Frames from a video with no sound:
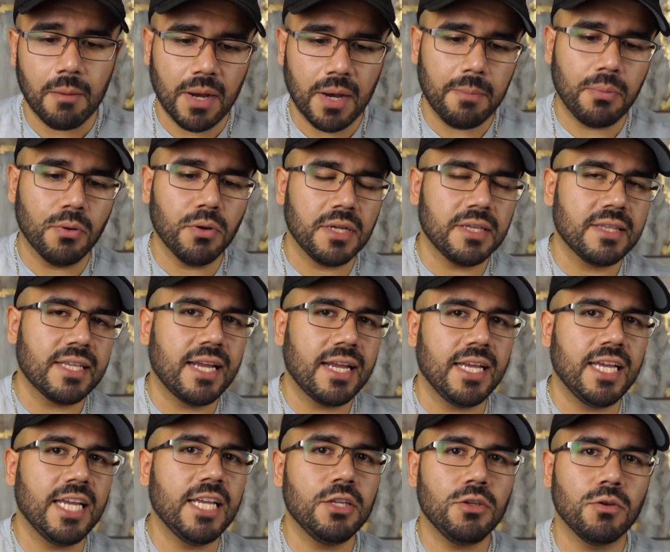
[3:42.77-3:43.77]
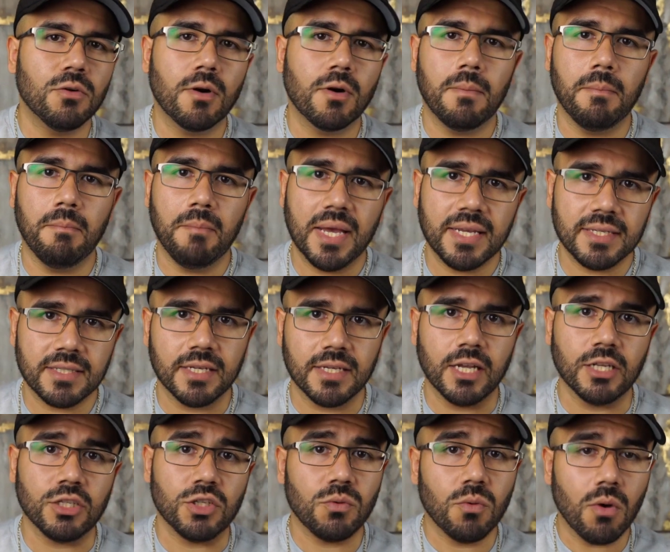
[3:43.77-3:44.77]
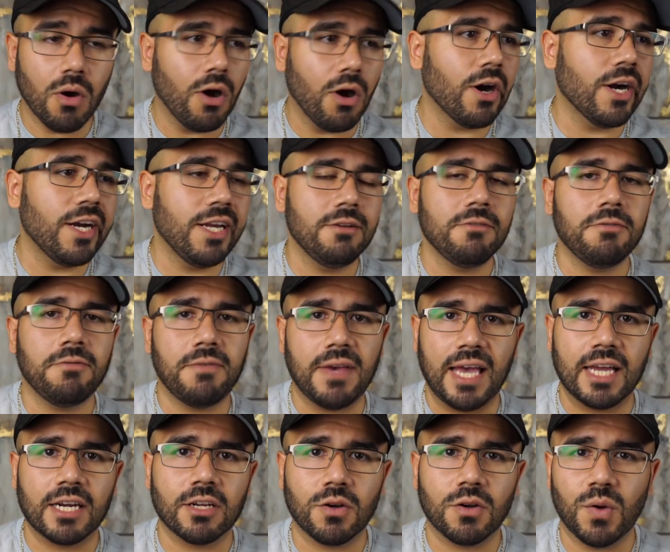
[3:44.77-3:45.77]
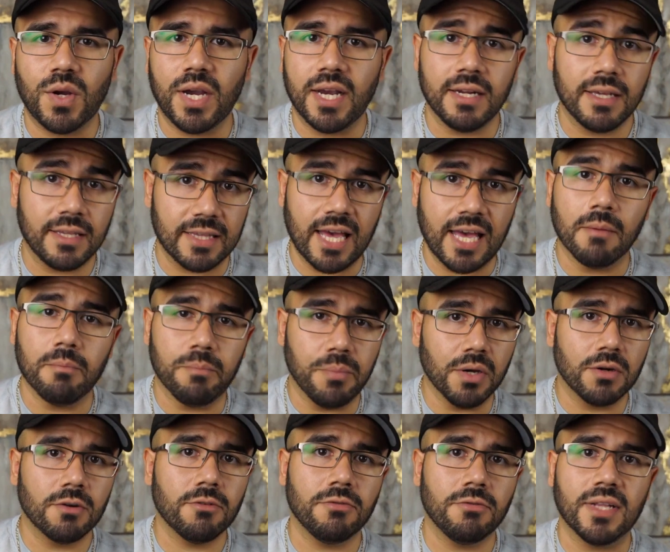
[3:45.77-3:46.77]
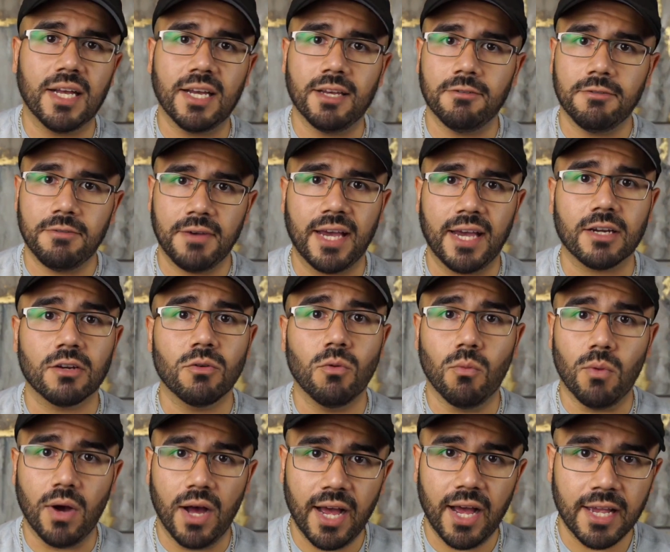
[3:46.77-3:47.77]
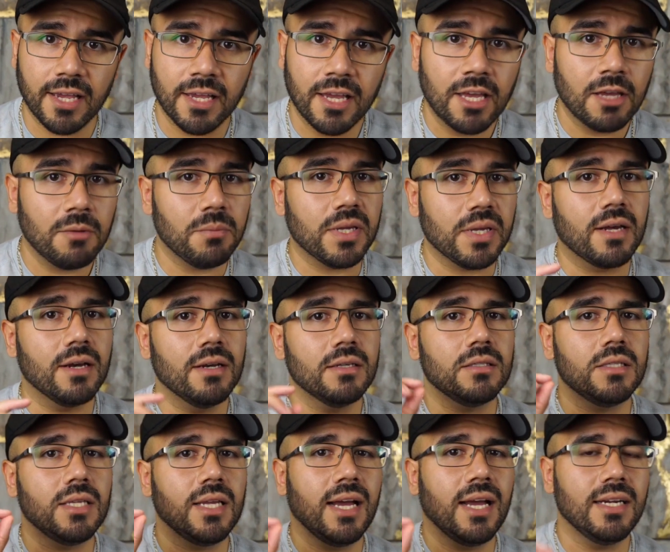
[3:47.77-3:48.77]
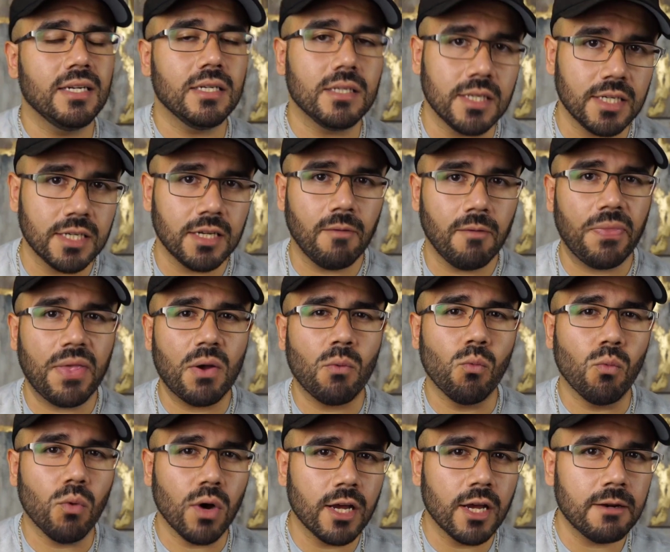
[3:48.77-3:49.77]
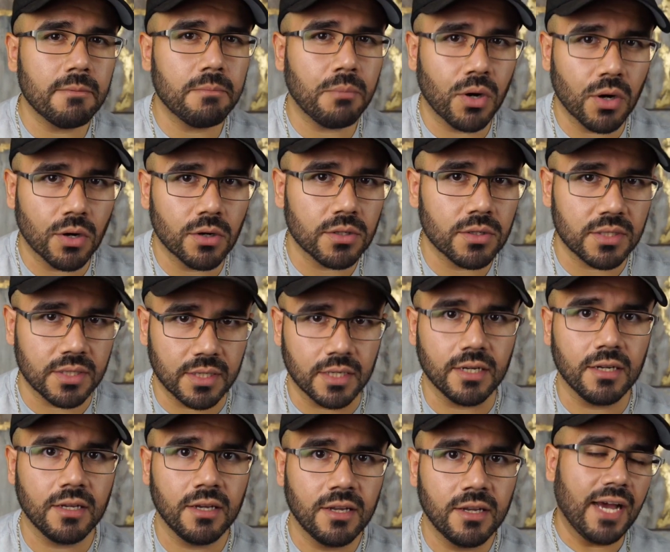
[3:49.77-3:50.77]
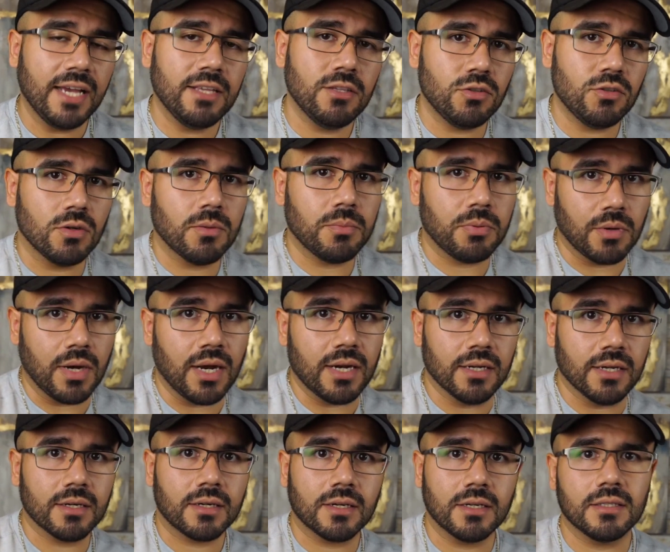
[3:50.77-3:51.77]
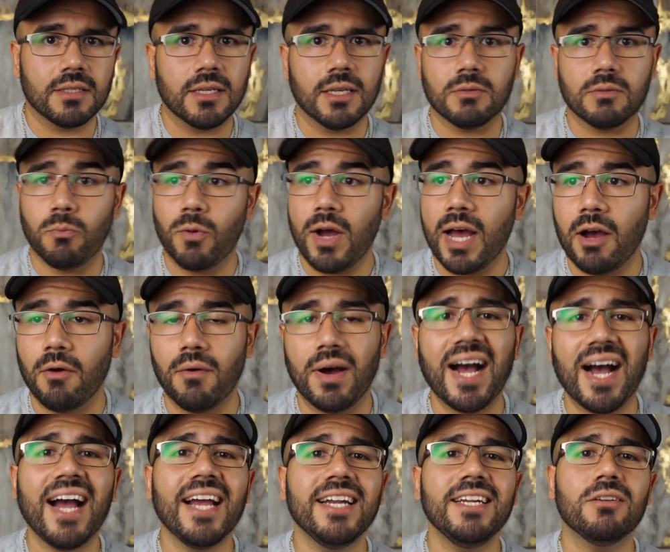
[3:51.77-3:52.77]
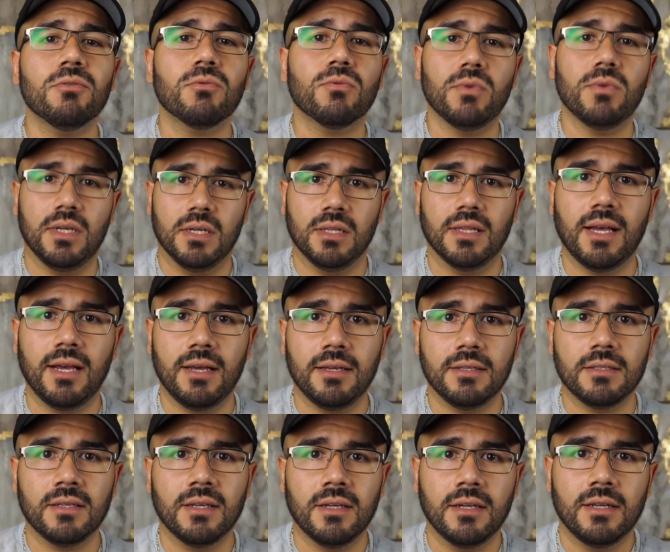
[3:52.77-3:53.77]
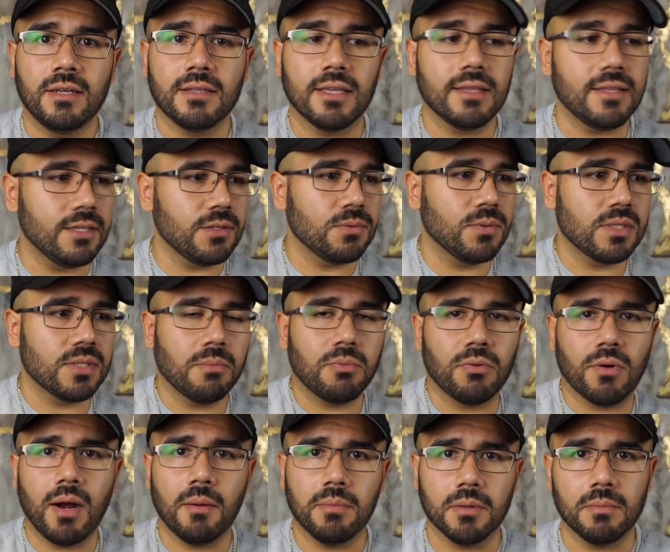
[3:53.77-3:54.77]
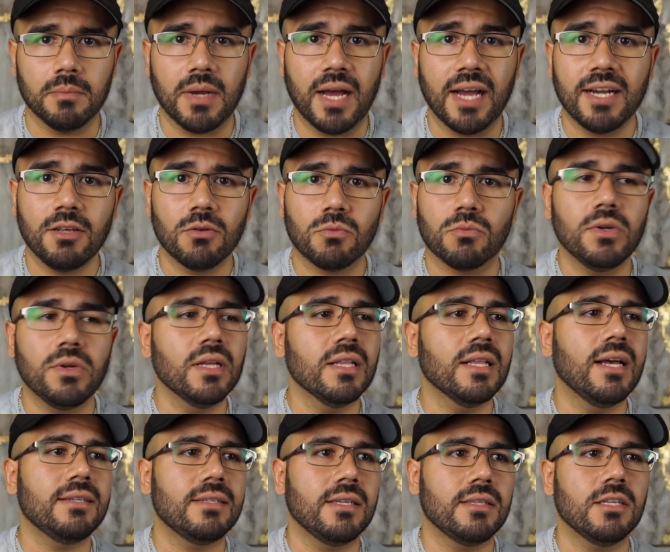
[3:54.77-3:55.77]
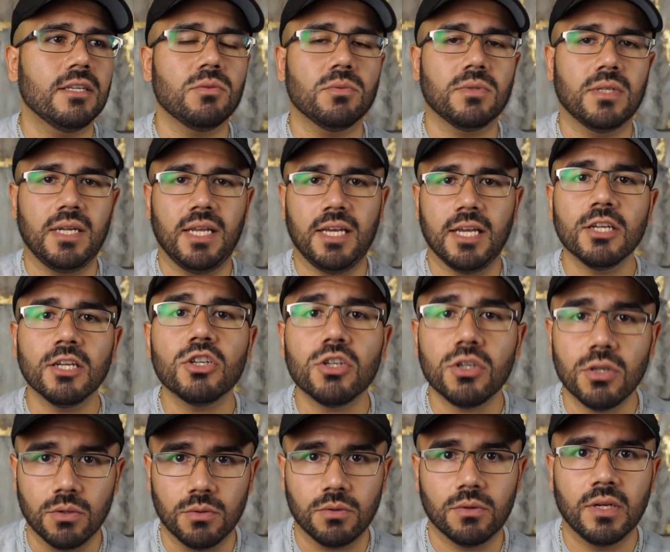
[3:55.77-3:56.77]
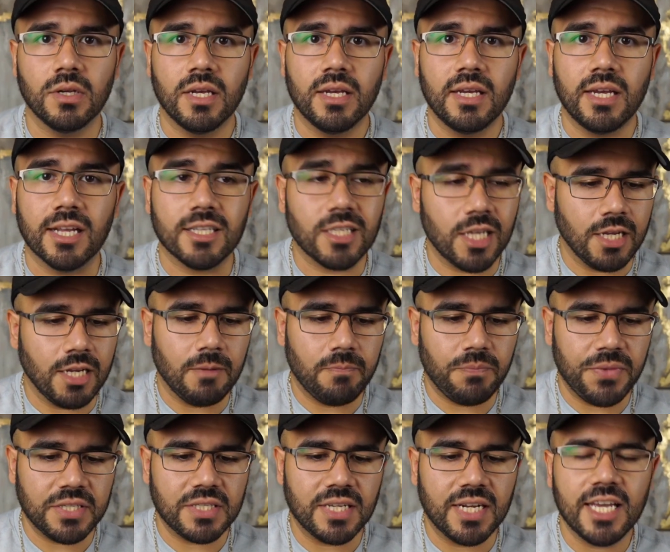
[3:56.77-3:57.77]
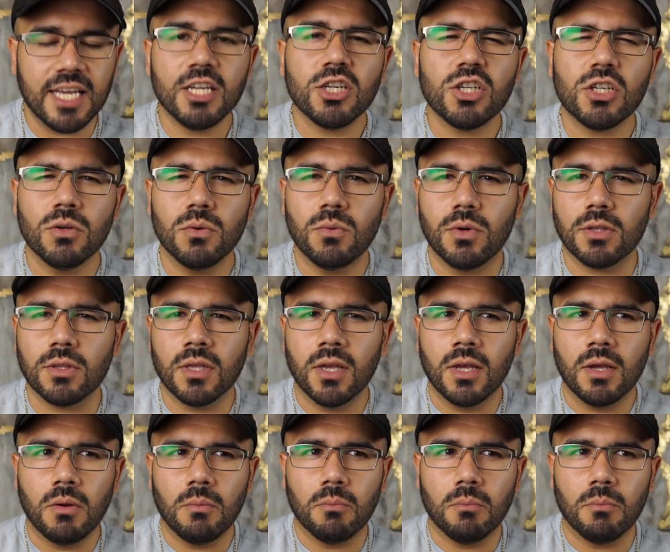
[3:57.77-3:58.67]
And by putting that in your message, you are in fact creating that butterfly effect. Why? Because the idea that one person finds your product and says, wow, I didn't realize that this was a problem. I didn't realize that this was an issue. It's an issue with